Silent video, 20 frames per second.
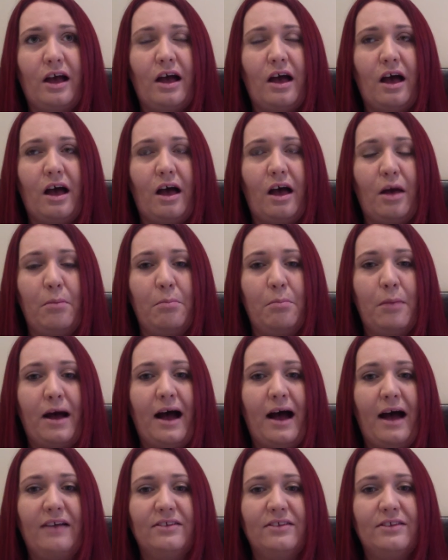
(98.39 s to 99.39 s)

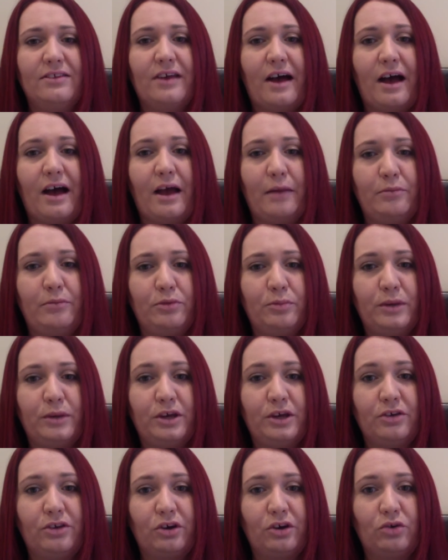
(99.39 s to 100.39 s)
at times
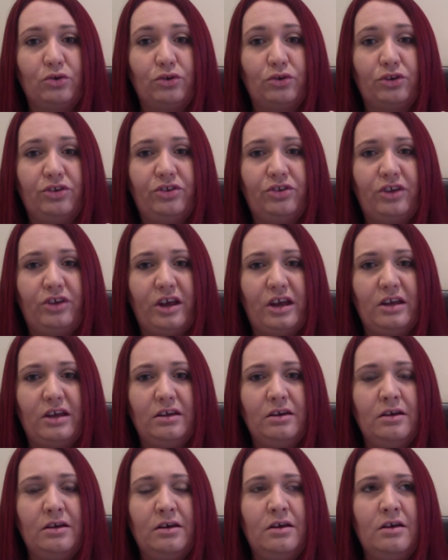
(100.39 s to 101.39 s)
because I could see